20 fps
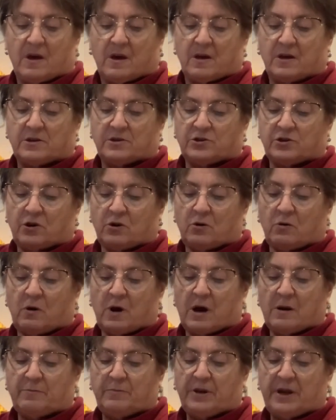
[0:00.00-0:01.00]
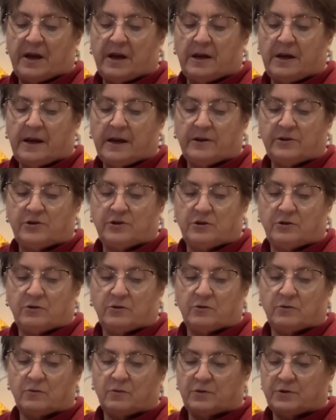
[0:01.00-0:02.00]
So I'm planning
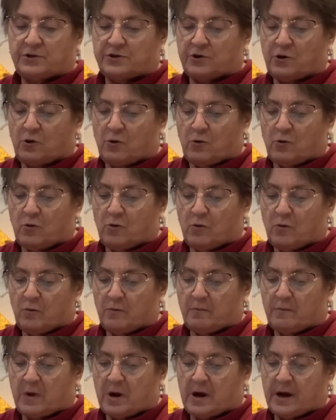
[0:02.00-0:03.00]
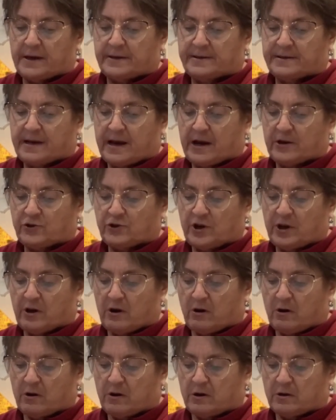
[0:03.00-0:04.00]
to sew my sashing
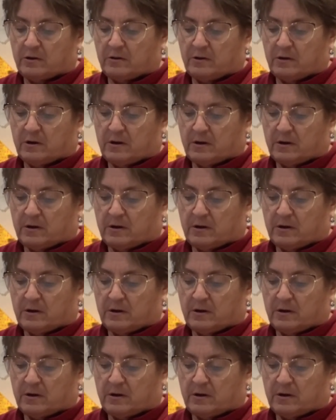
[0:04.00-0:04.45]
on